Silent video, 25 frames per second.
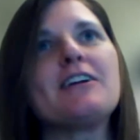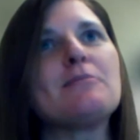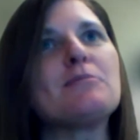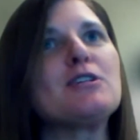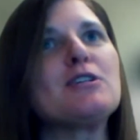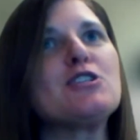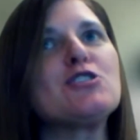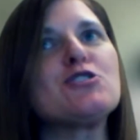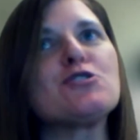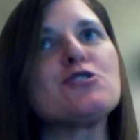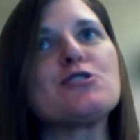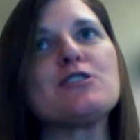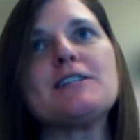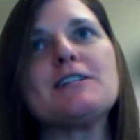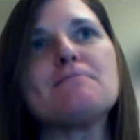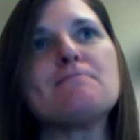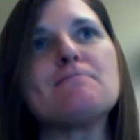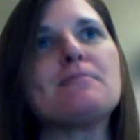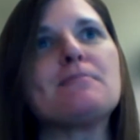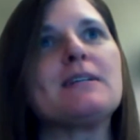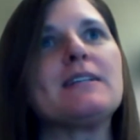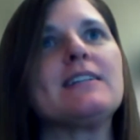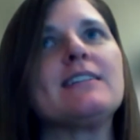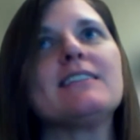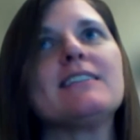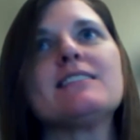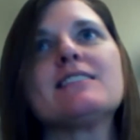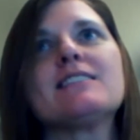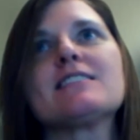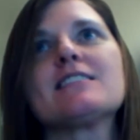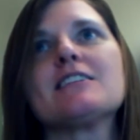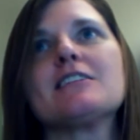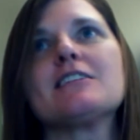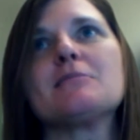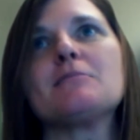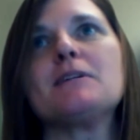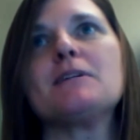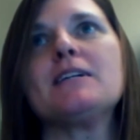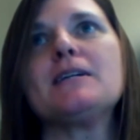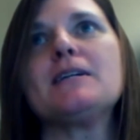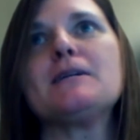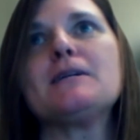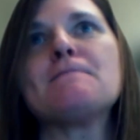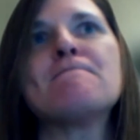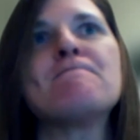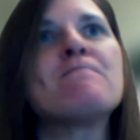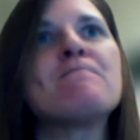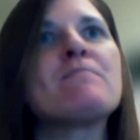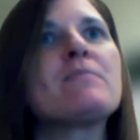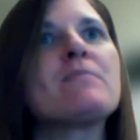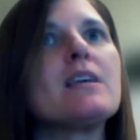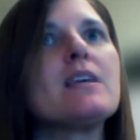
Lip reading: family trip, and it's gonna be